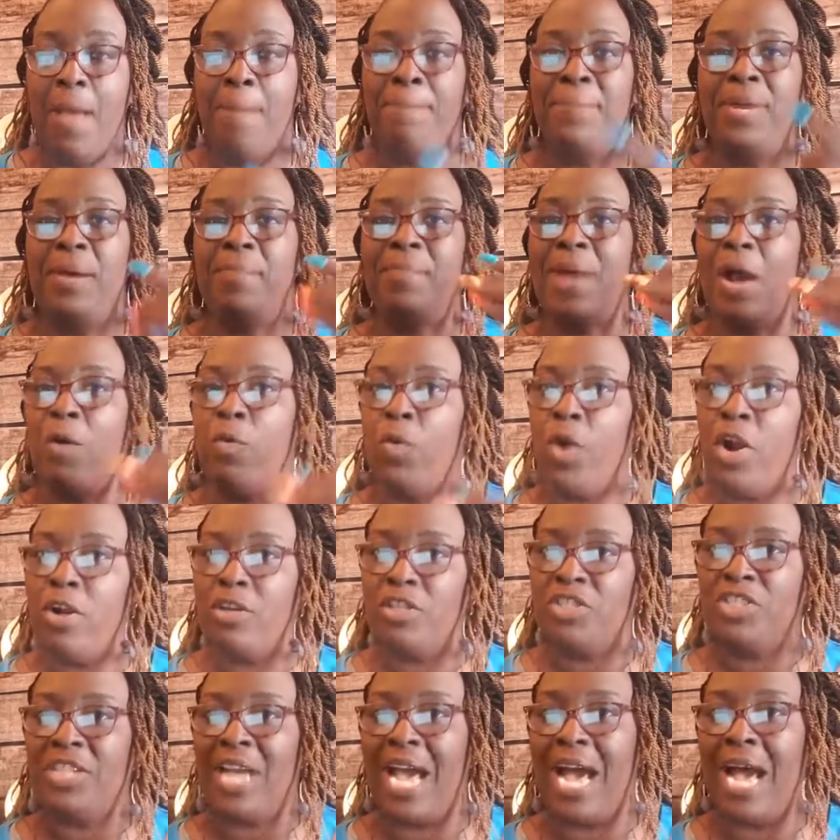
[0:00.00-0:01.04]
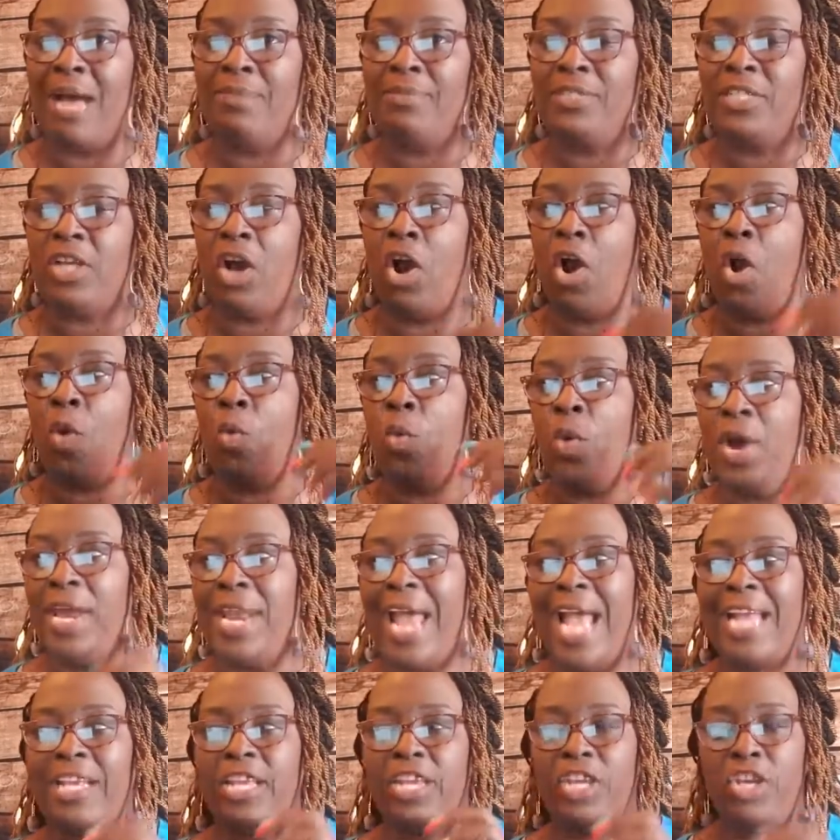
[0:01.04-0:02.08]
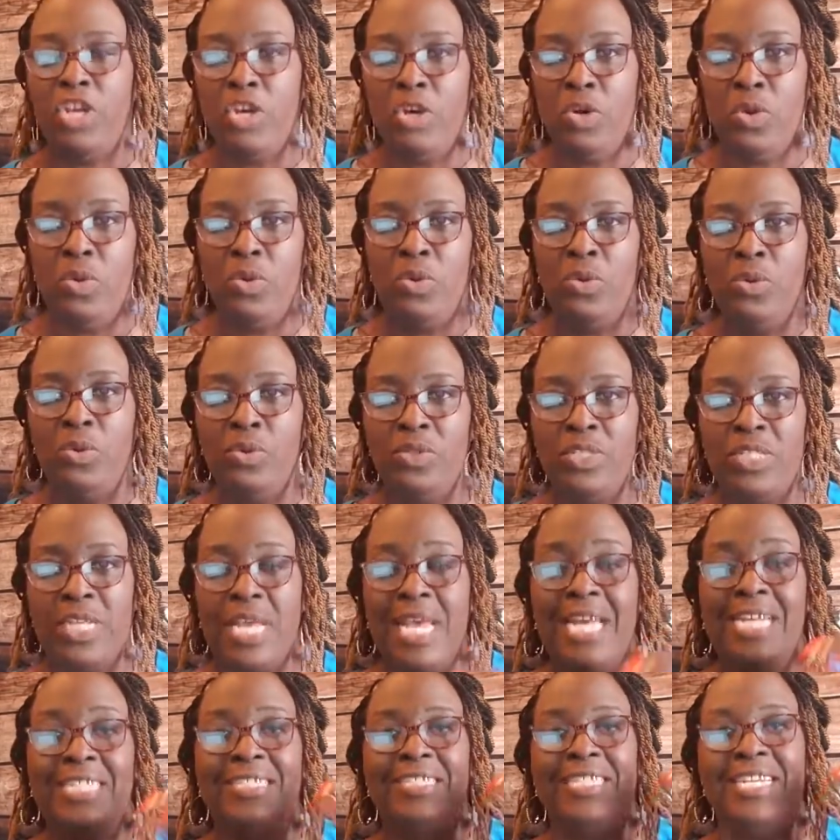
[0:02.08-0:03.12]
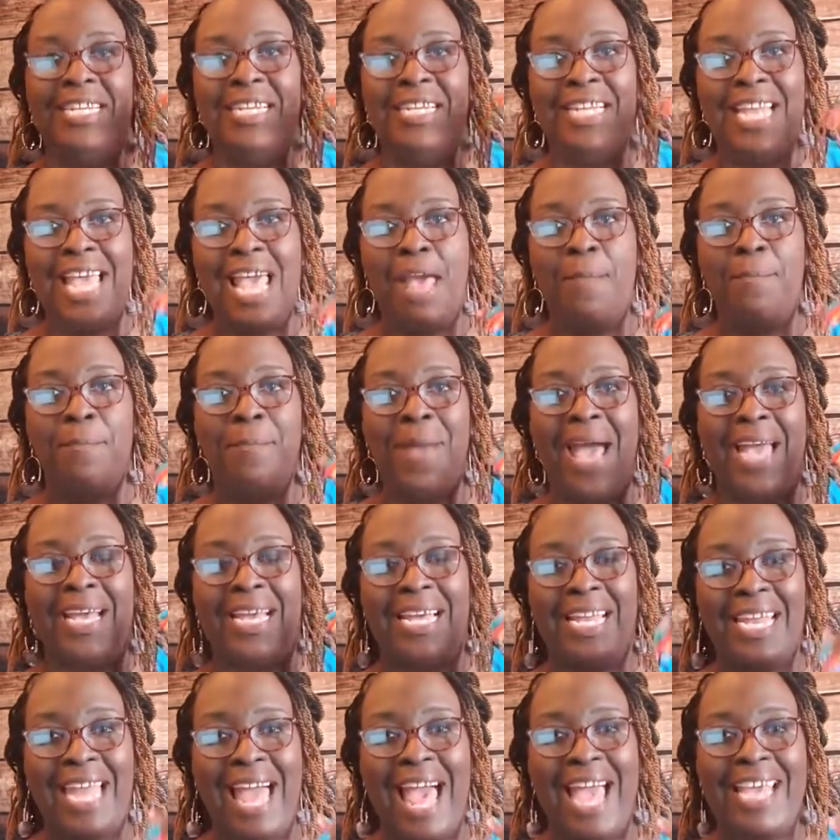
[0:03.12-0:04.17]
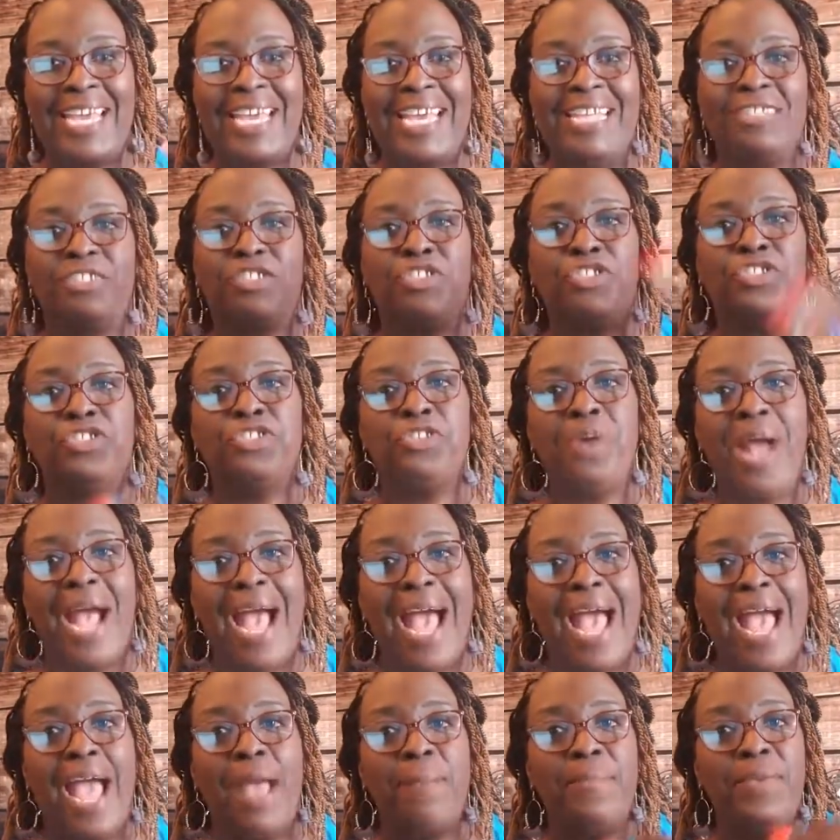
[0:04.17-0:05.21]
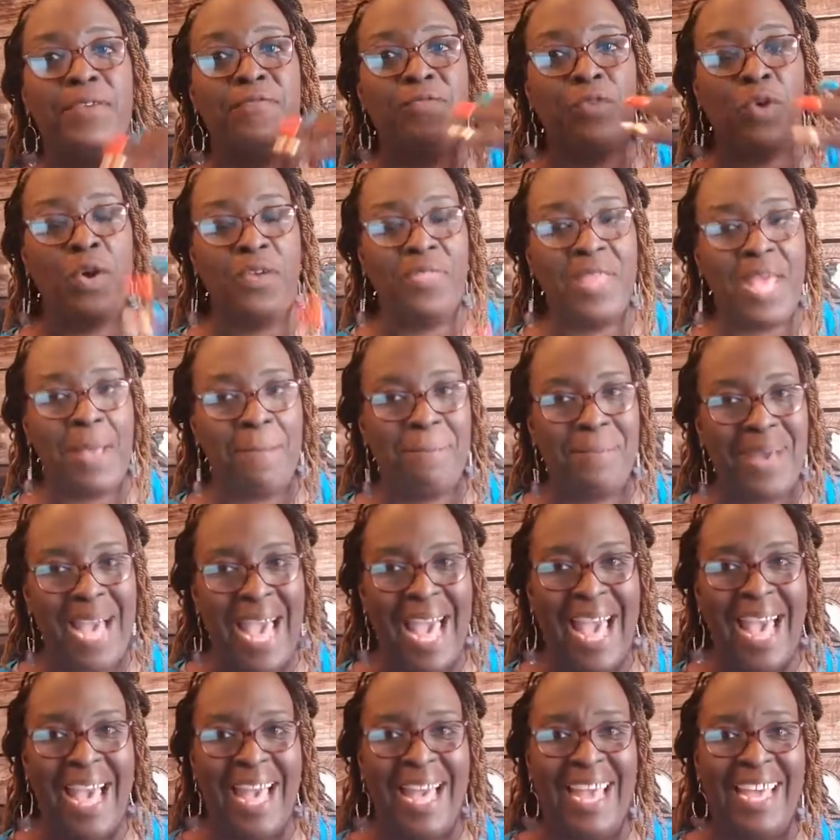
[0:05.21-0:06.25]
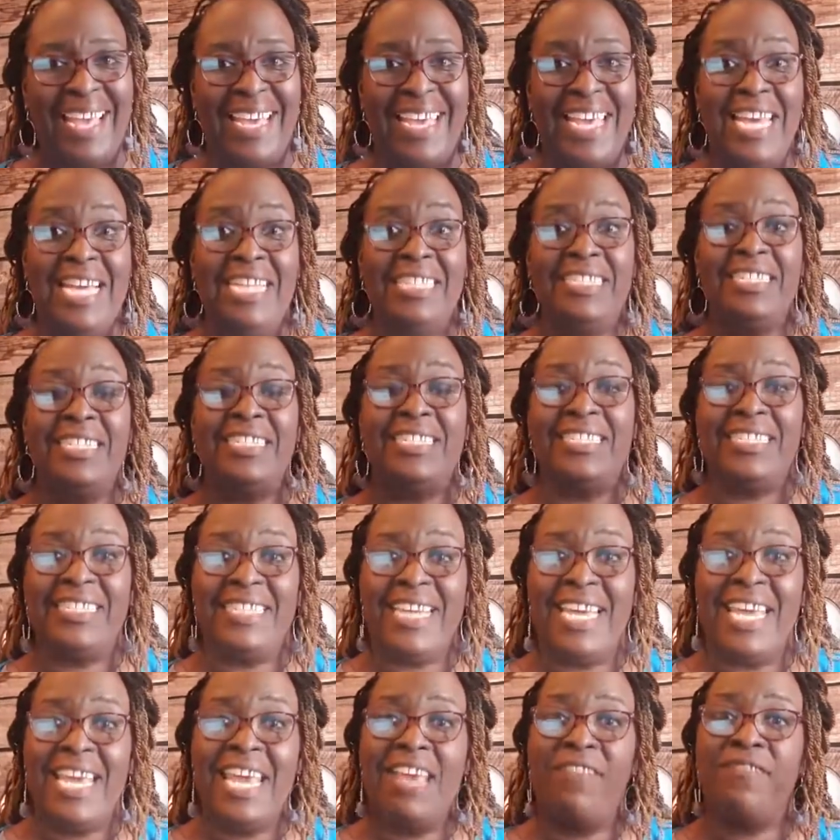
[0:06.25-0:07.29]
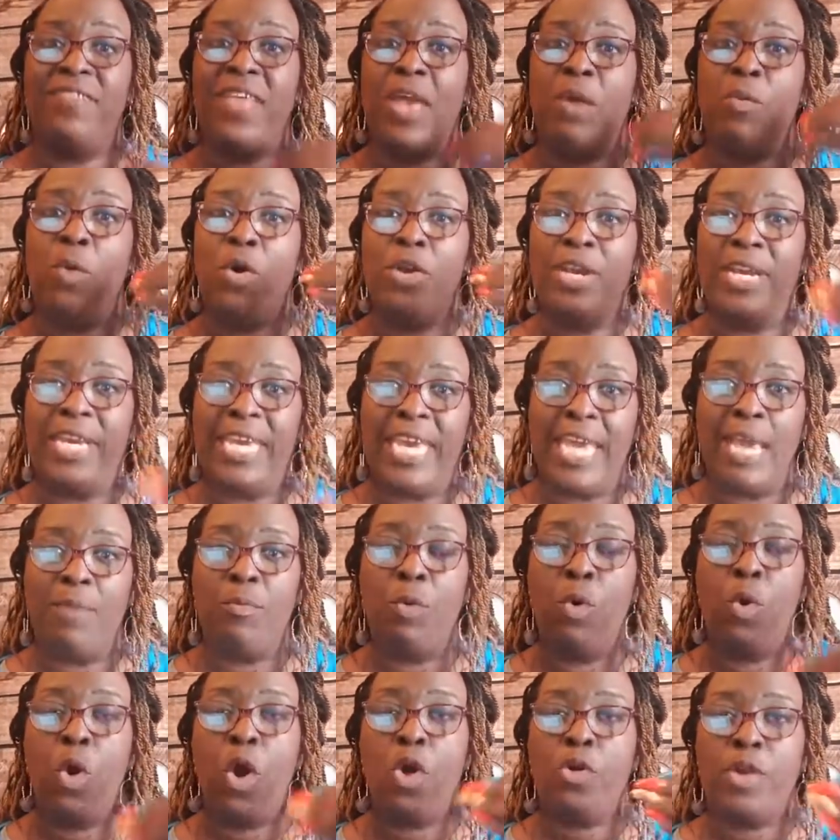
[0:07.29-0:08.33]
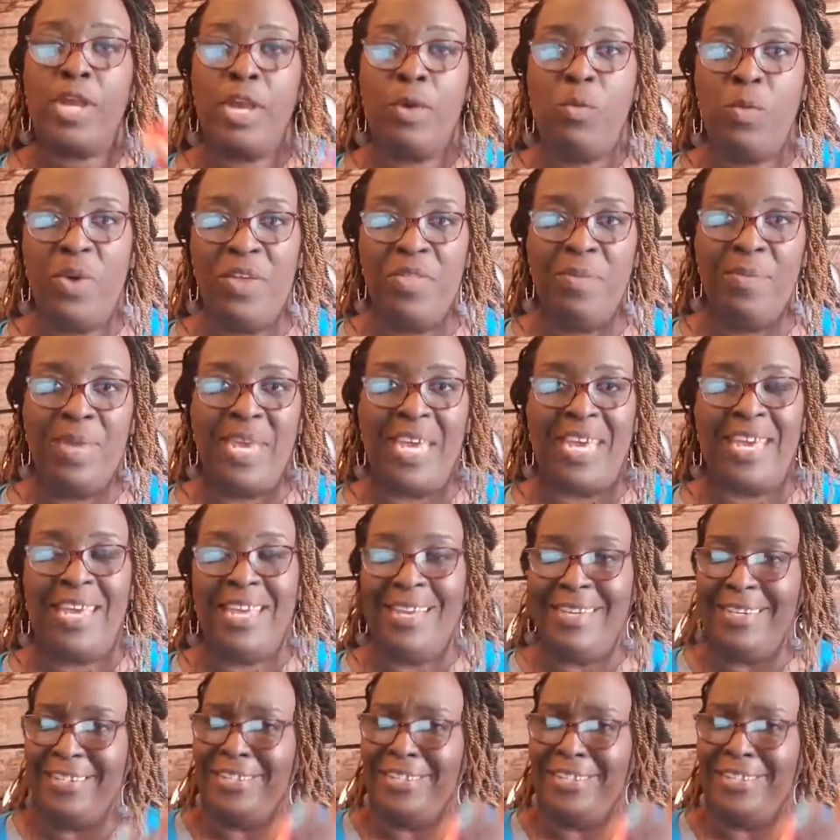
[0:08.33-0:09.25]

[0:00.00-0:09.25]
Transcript: But my workshops are what I use to let my clients try before they buy, to see if they want to keep working with me.